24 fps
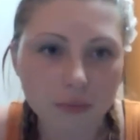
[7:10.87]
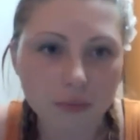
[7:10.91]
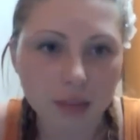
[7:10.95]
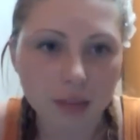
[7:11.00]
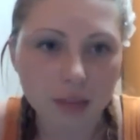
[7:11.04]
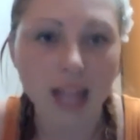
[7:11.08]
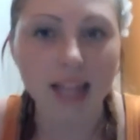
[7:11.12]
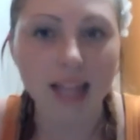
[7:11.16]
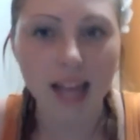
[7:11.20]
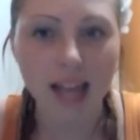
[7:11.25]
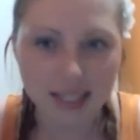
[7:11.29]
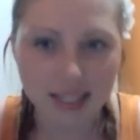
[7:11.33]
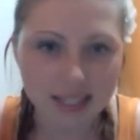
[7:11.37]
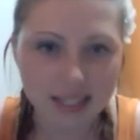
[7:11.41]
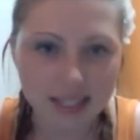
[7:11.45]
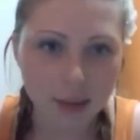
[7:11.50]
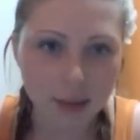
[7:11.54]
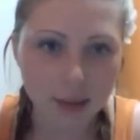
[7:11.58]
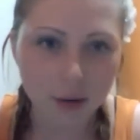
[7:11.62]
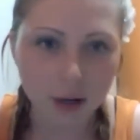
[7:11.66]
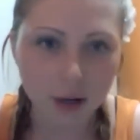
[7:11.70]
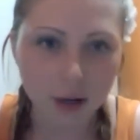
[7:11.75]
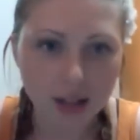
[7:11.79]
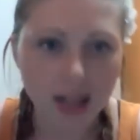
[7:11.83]
Like last
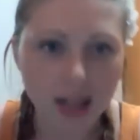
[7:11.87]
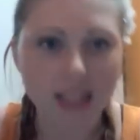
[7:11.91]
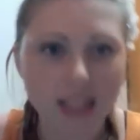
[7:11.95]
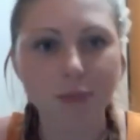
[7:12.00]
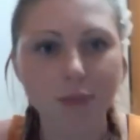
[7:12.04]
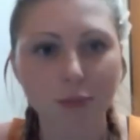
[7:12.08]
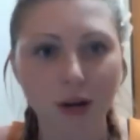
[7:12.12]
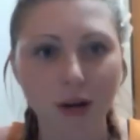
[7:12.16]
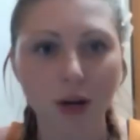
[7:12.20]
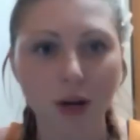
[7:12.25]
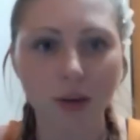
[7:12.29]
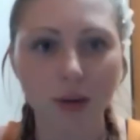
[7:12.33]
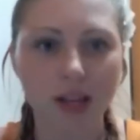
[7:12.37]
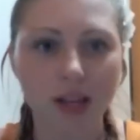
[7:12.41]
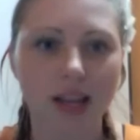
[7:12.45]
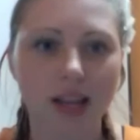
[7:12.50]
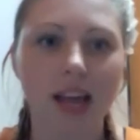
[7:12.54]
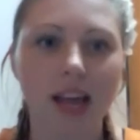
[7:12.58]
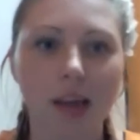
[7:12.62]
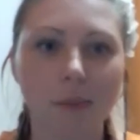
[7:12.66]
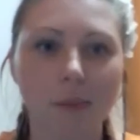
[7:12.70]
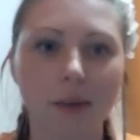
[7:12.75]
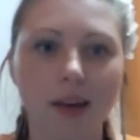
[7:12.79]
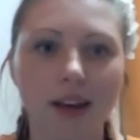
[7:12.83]
summer, last spring when they
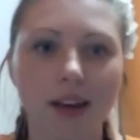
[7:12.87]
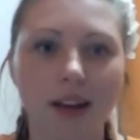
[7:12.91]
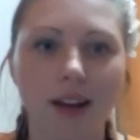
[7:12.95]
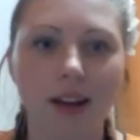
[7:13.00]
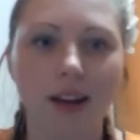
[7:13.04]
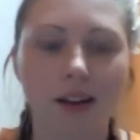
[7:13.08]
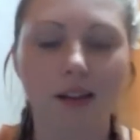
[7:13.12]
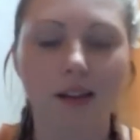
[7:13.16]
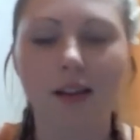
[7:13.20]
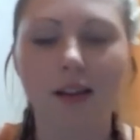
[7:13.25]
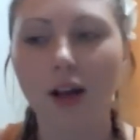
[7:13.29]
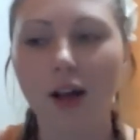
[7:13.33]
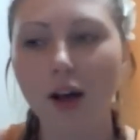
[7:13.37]
came in and